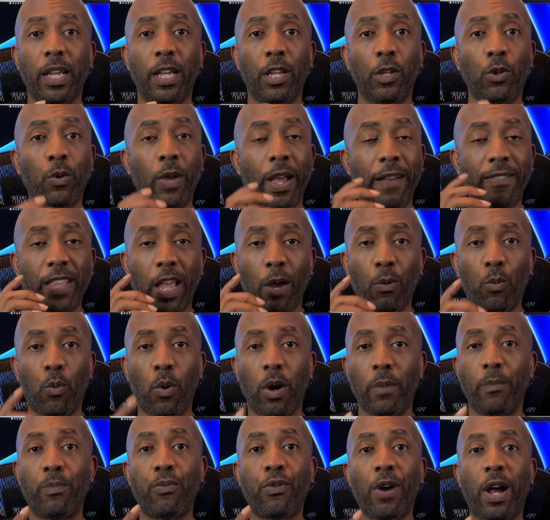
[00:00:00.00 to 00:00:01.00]
You have that
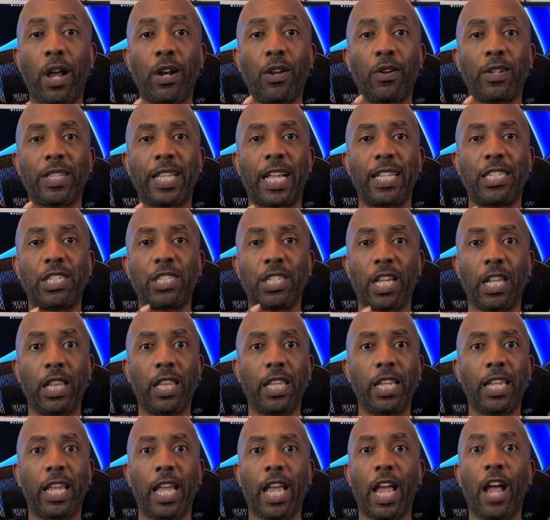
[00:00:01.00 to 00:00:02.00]
one product that
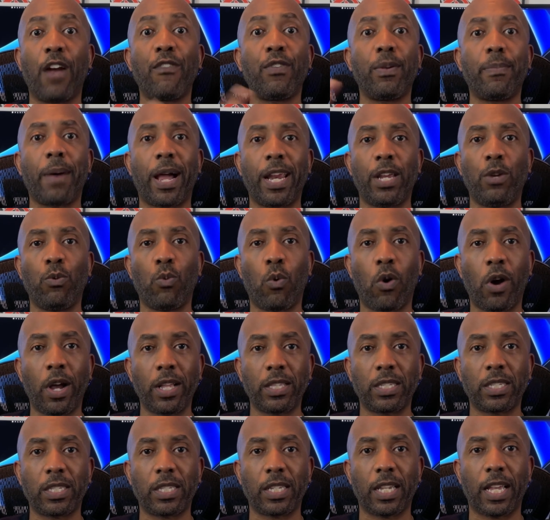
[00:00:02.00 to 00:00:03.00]
suddenly everybody
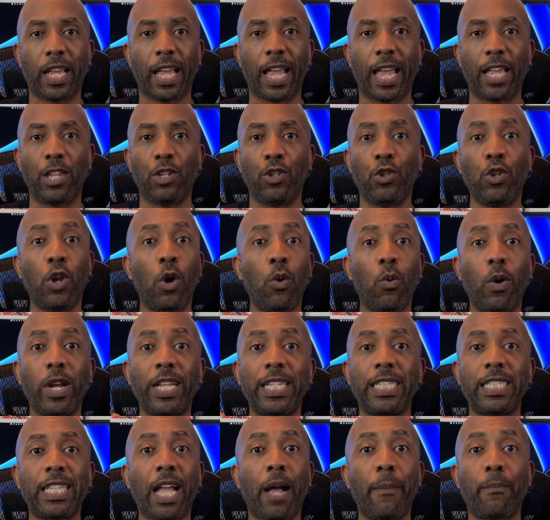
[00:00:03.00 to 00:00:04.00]
wants. You don't want
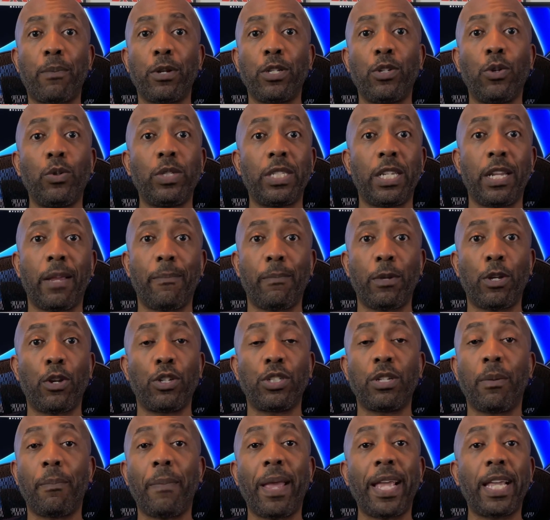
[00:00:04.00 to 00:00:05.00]
to stop producing it
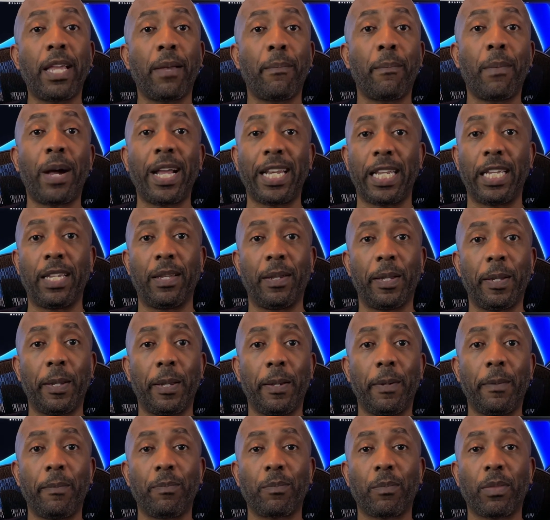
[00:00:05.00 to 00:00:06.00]
because you're making money.
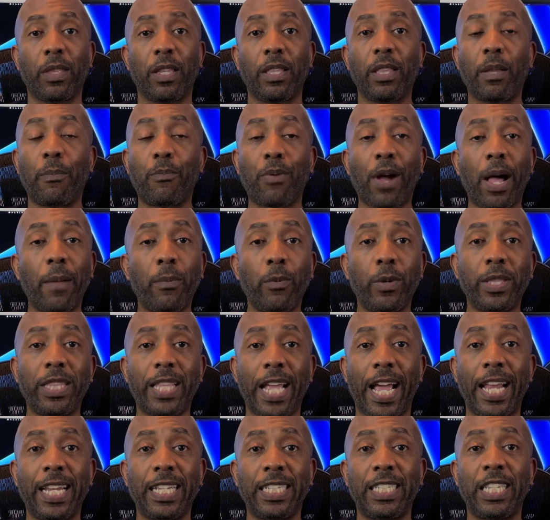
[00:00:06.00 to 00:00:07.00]
The problem with
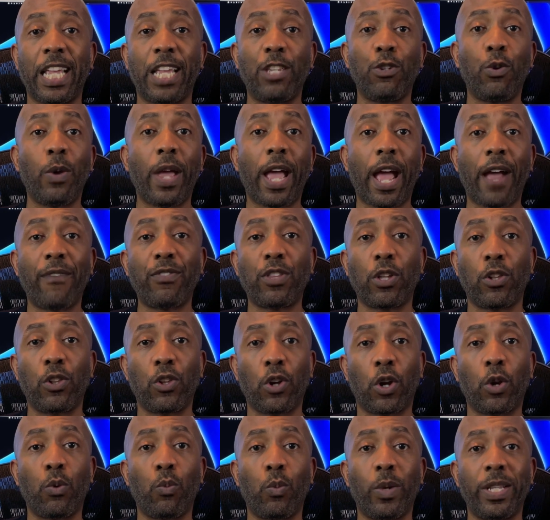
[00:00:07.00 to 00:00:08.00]
that is that you have to
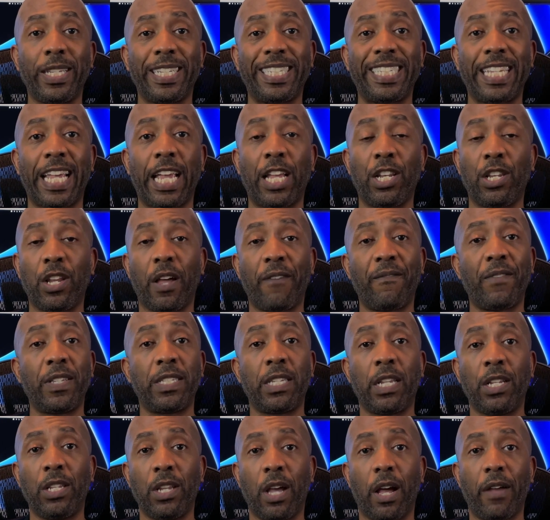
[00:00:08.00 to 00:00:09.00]
learn when to say enough
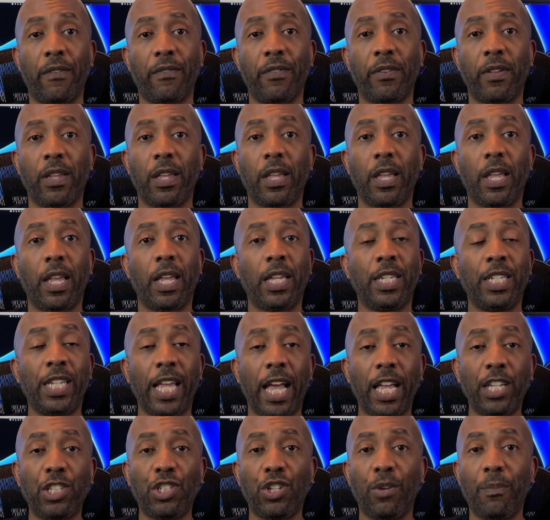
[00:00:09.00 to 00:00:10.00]
is enough.
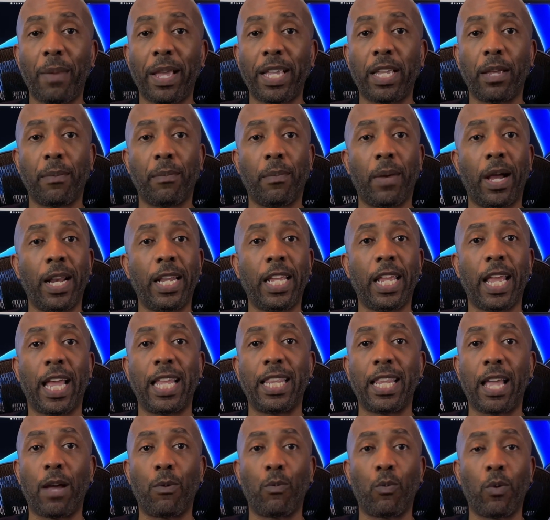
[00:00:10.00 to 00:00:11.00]
Yes, you're making money
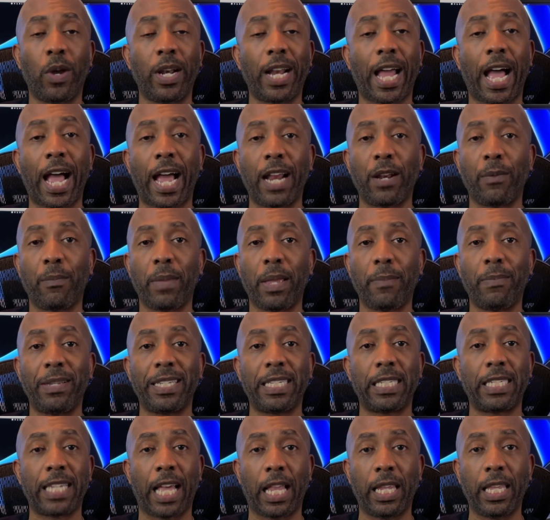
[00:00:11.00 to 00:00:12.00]
and that one item may be
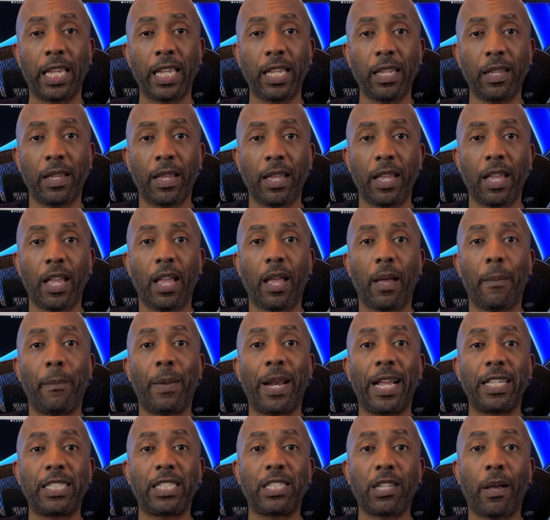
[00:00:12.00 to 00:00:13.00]
selling,
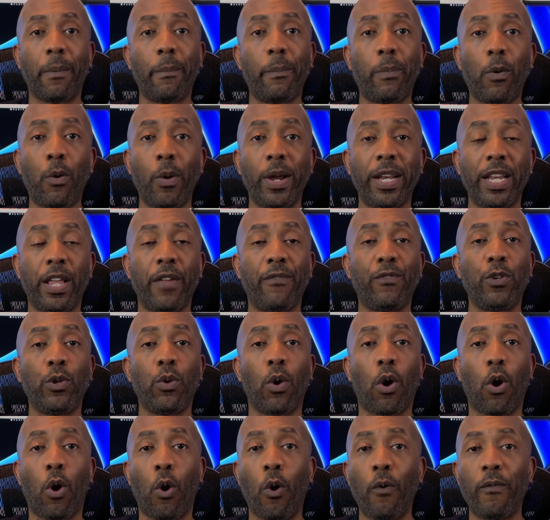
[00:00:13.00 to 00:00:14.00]
but at some point, if you
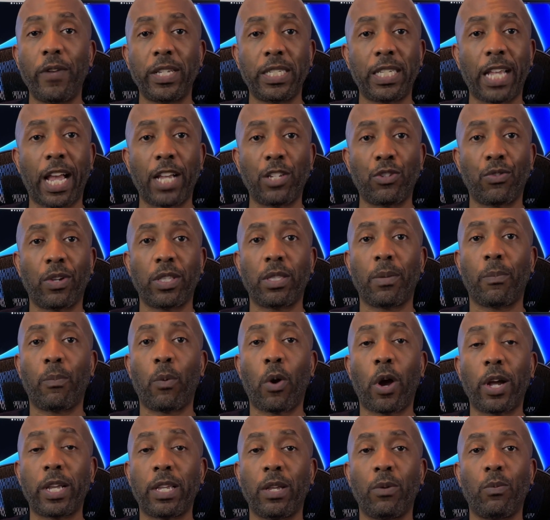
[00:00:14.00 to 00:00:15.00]
oversaturate the
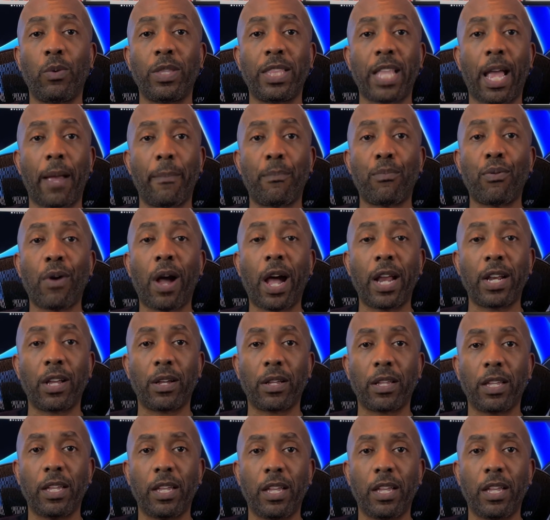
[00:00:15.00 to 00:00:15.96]
market with that product,